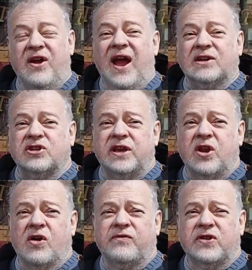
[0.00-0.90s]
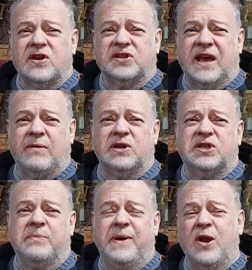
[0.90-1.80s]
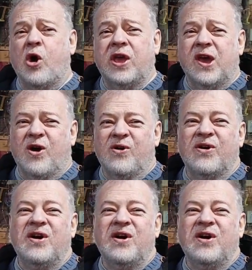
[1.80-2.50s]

They're actually known for their sandwich, the Pinocchio,